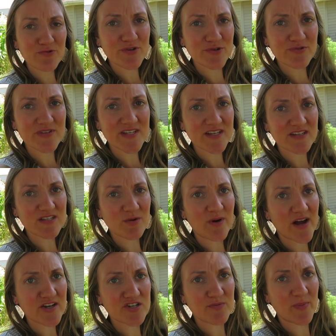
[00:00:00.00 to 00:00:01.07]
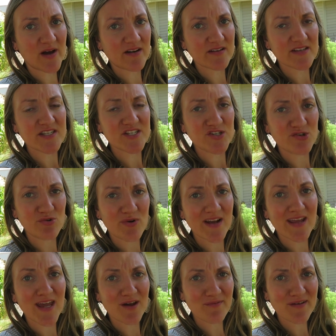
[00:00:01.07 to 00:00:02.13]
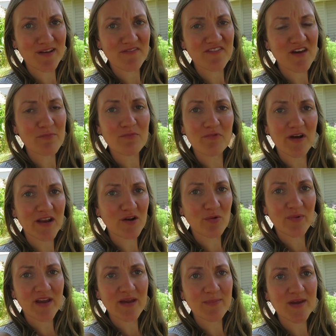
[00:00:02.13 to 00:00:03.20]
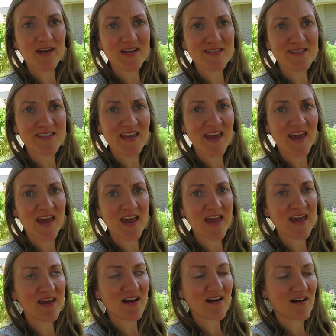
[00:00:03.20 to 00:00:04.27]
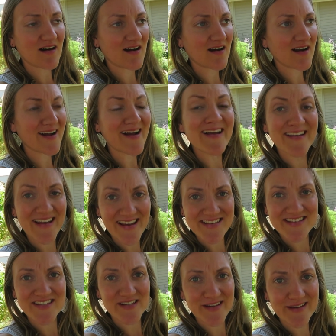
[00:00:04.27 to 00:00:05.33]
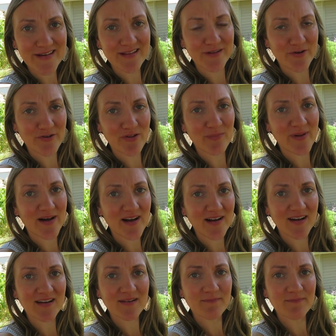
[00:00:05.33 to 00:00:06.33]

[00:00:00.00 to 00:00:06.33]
do see squash bugs to get rid of them right away because they are a nasty little bug.